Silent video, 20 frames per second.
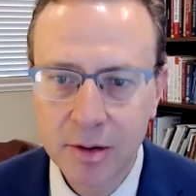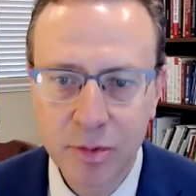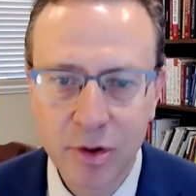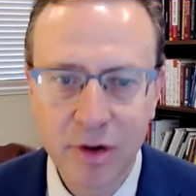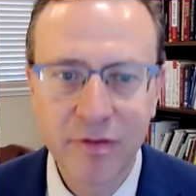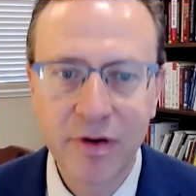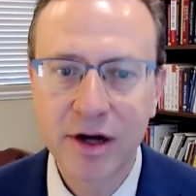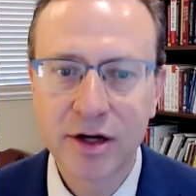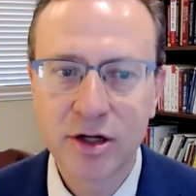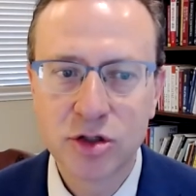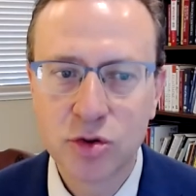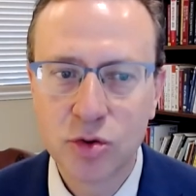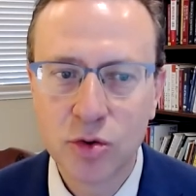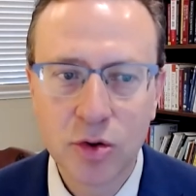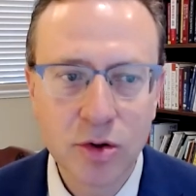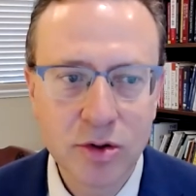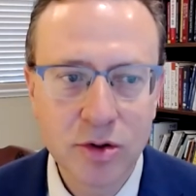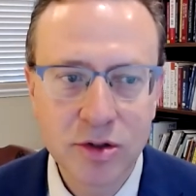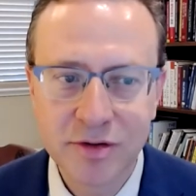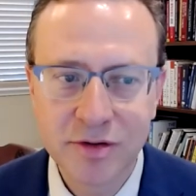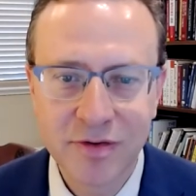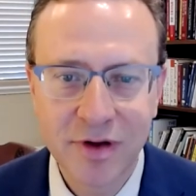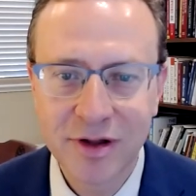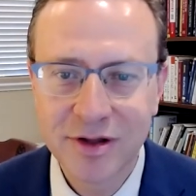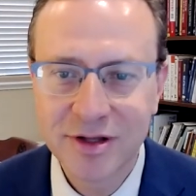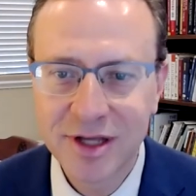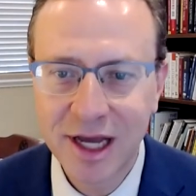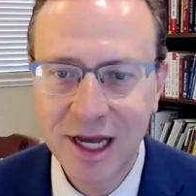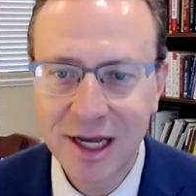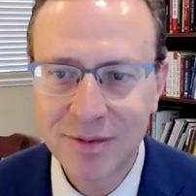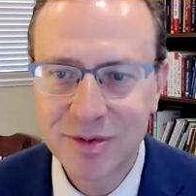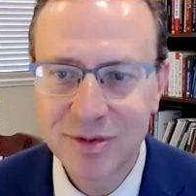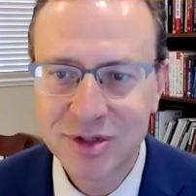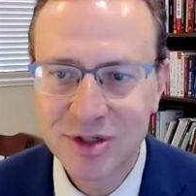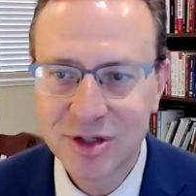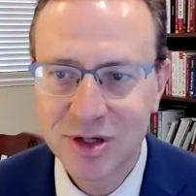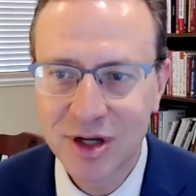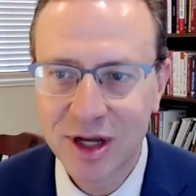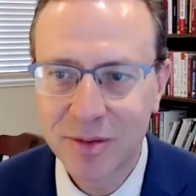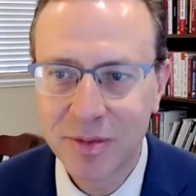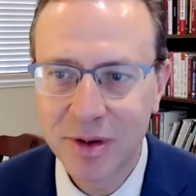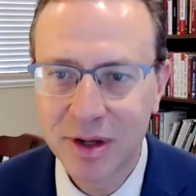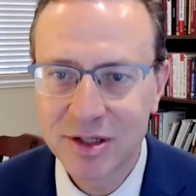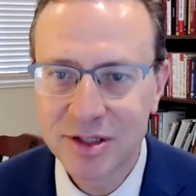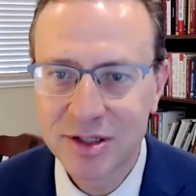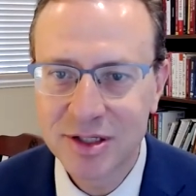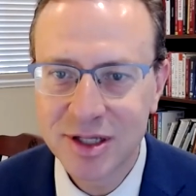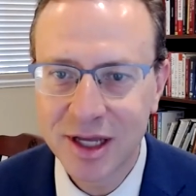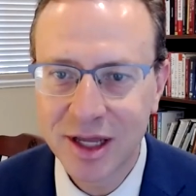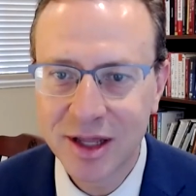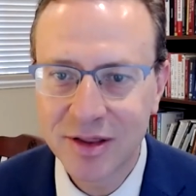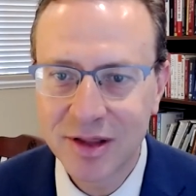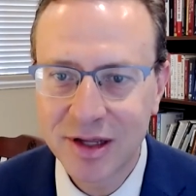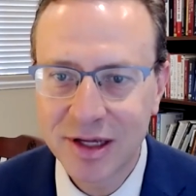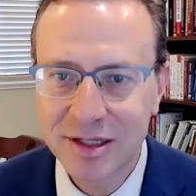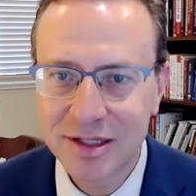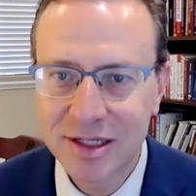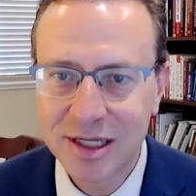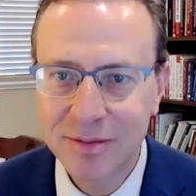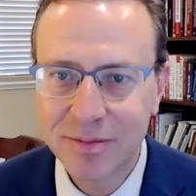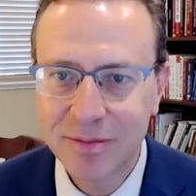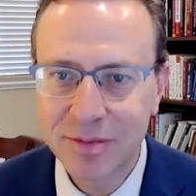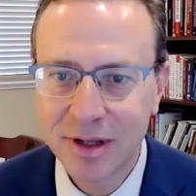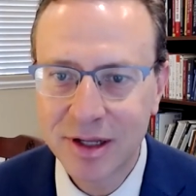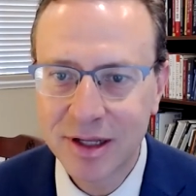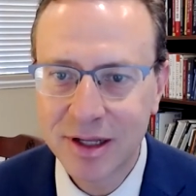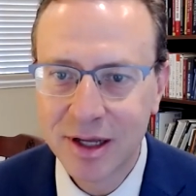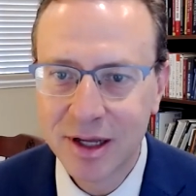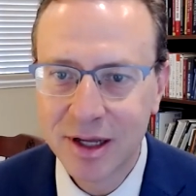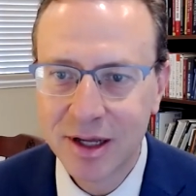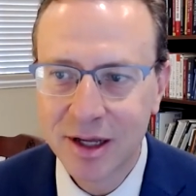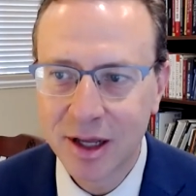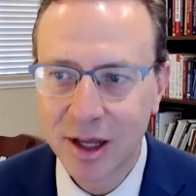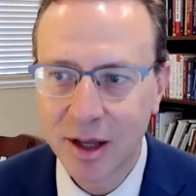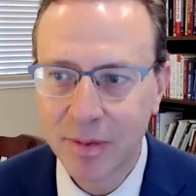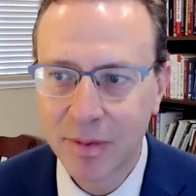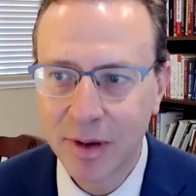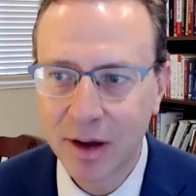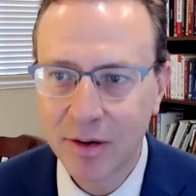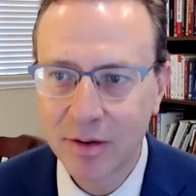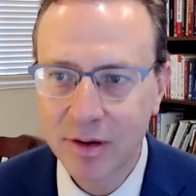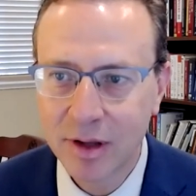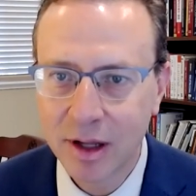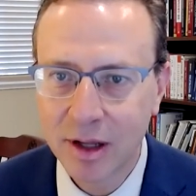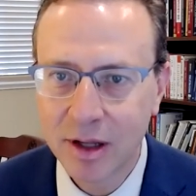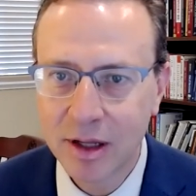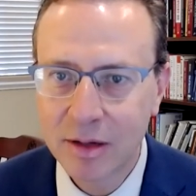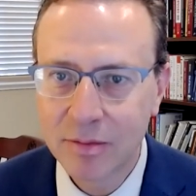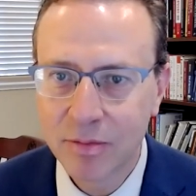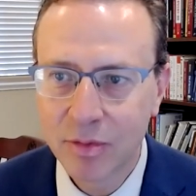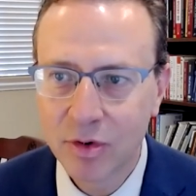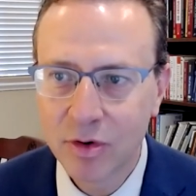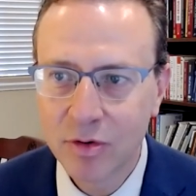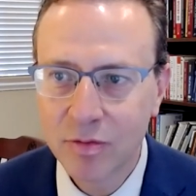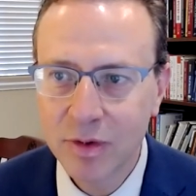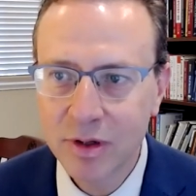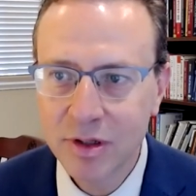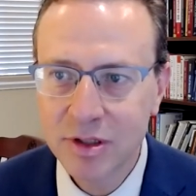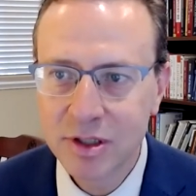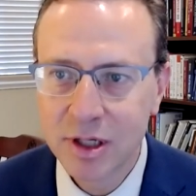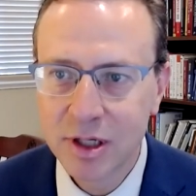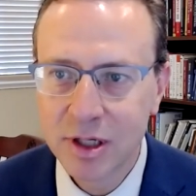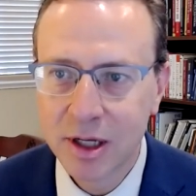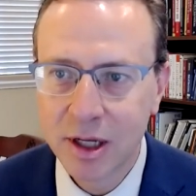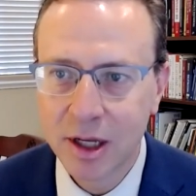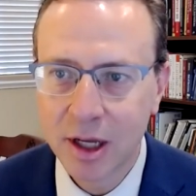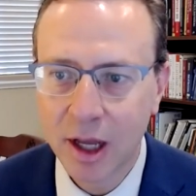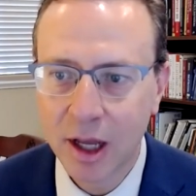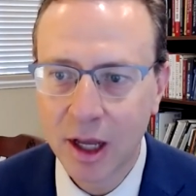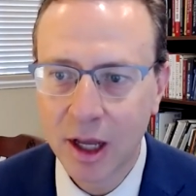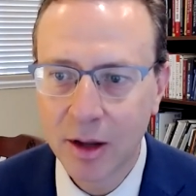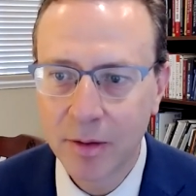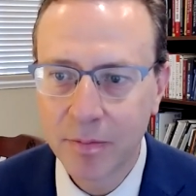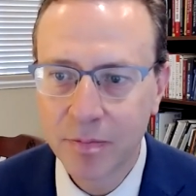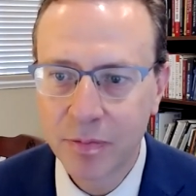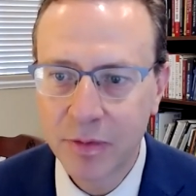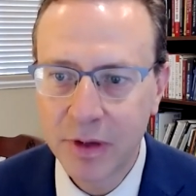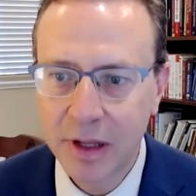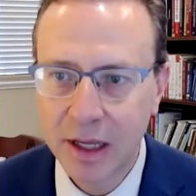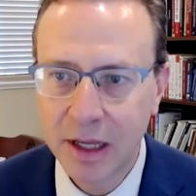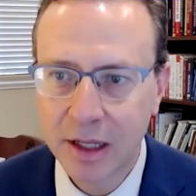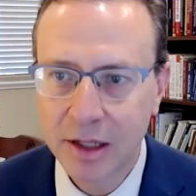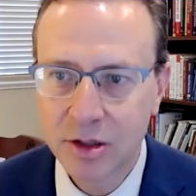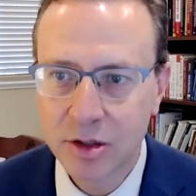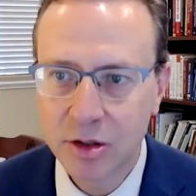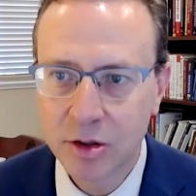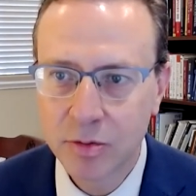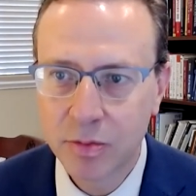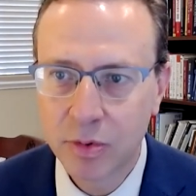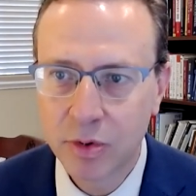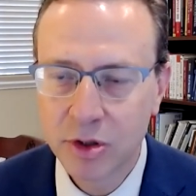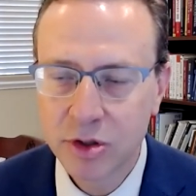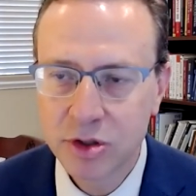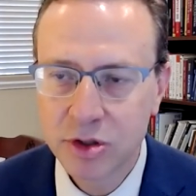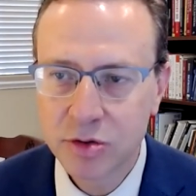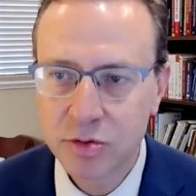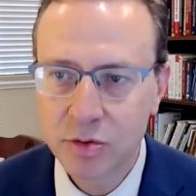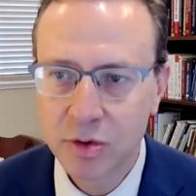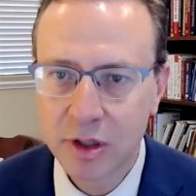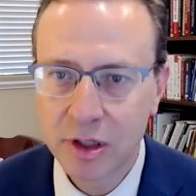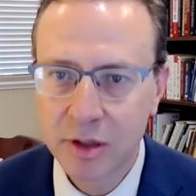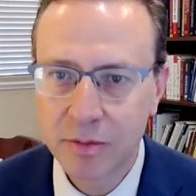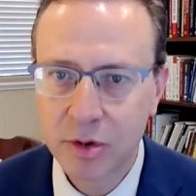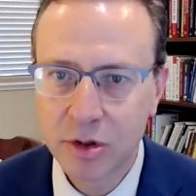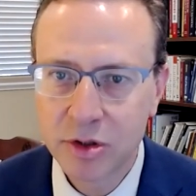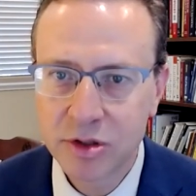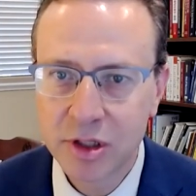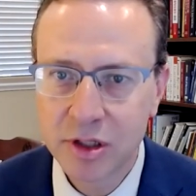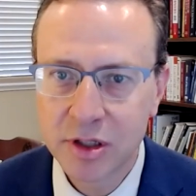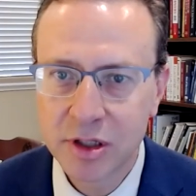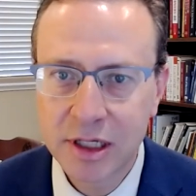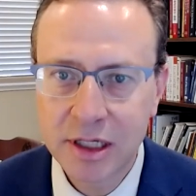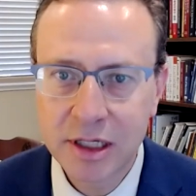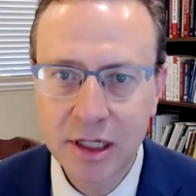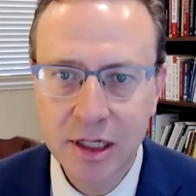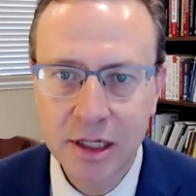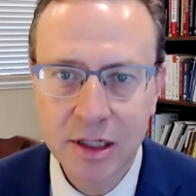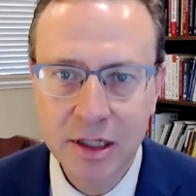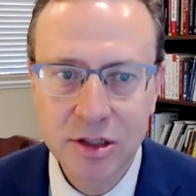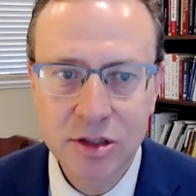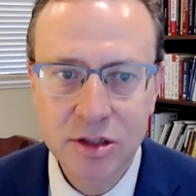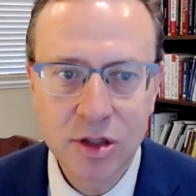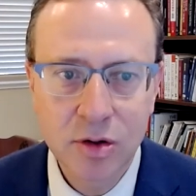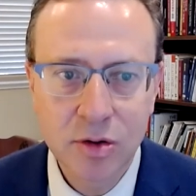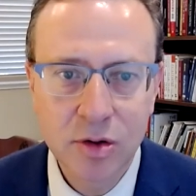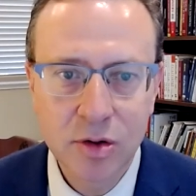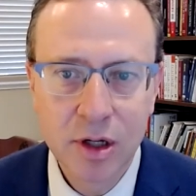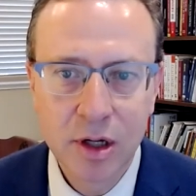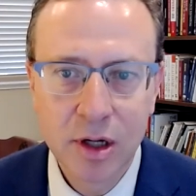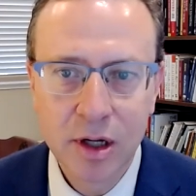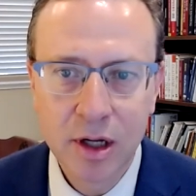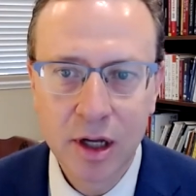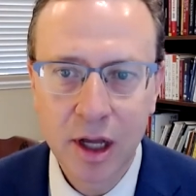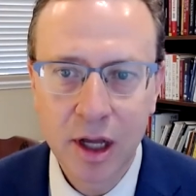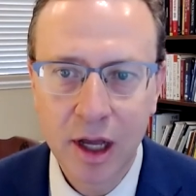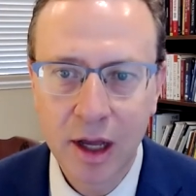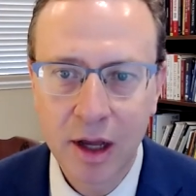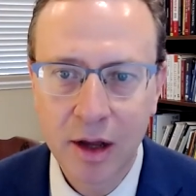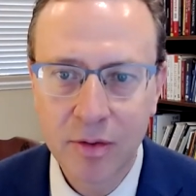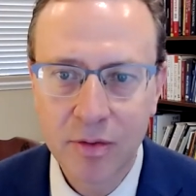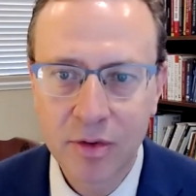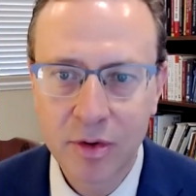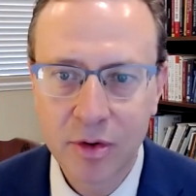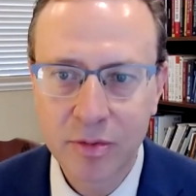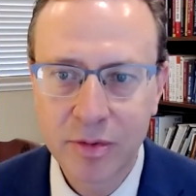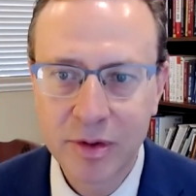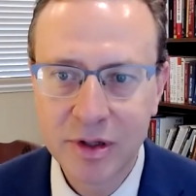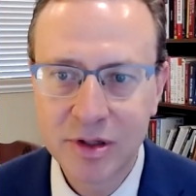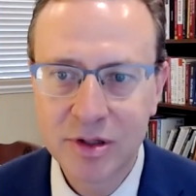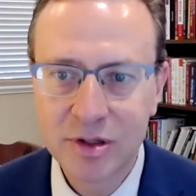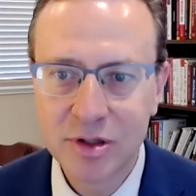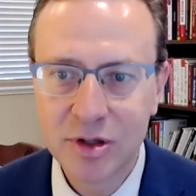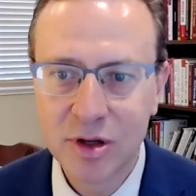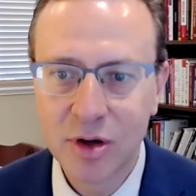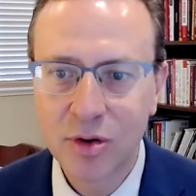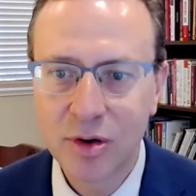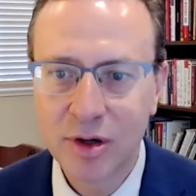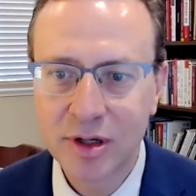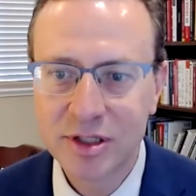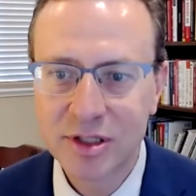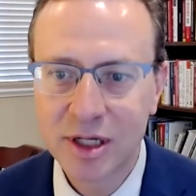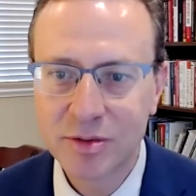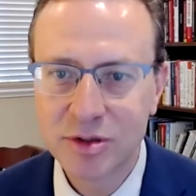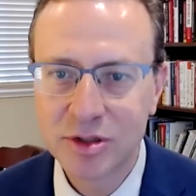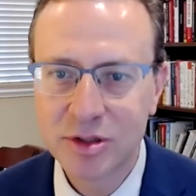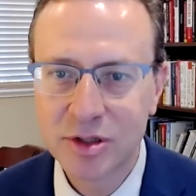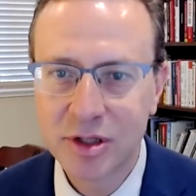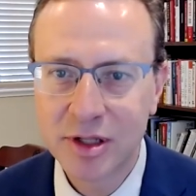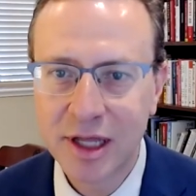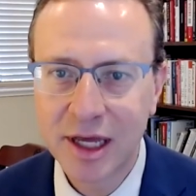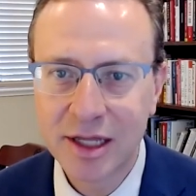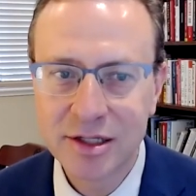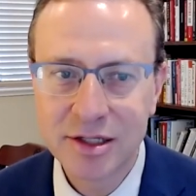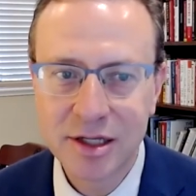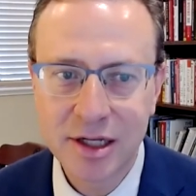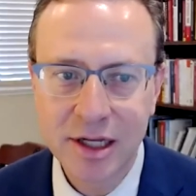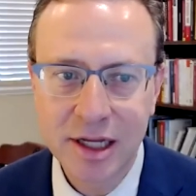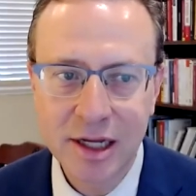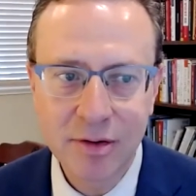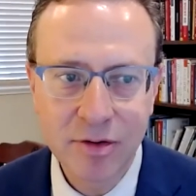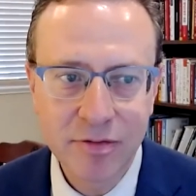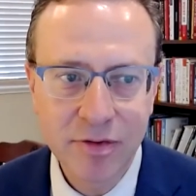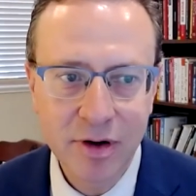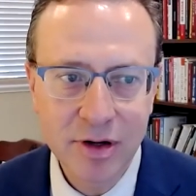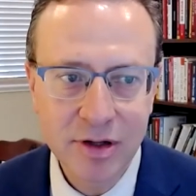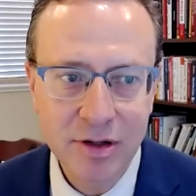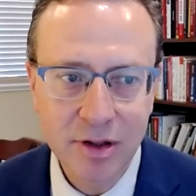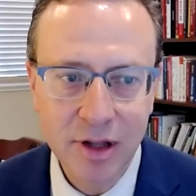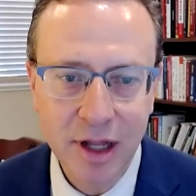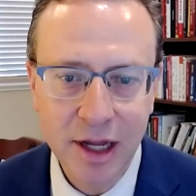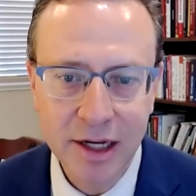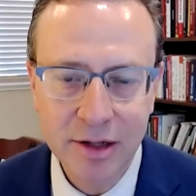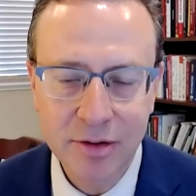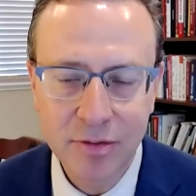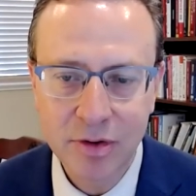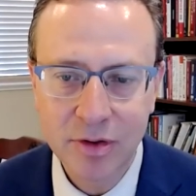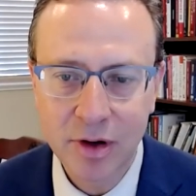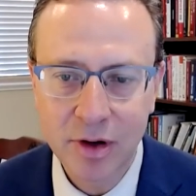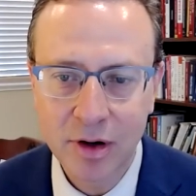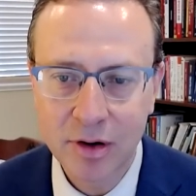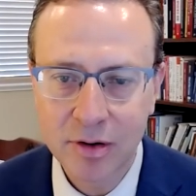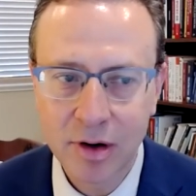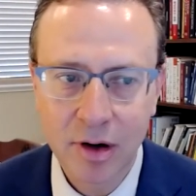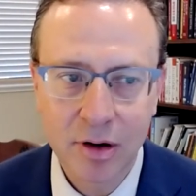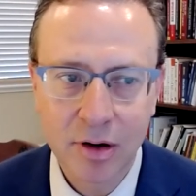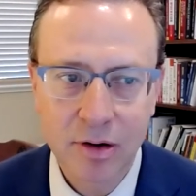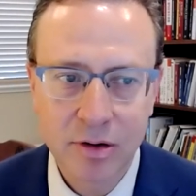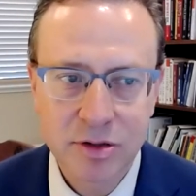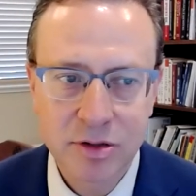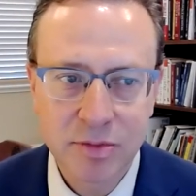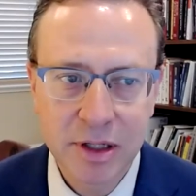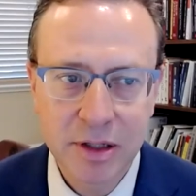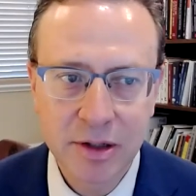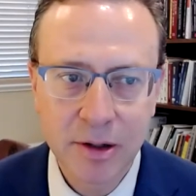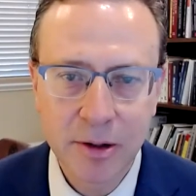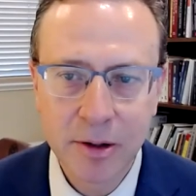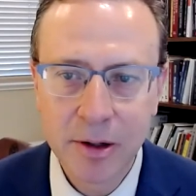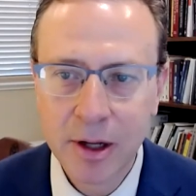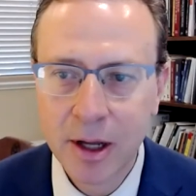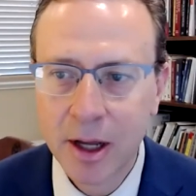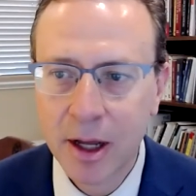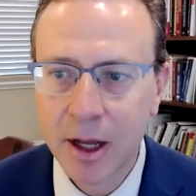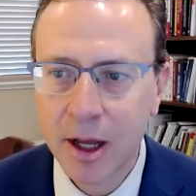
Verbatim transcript: provocateurs of all types to help us think deeply about improvement um, and to push, really to push the thinking. And so uh, there will be no exception to that today. We're very delighted with our, our speaker.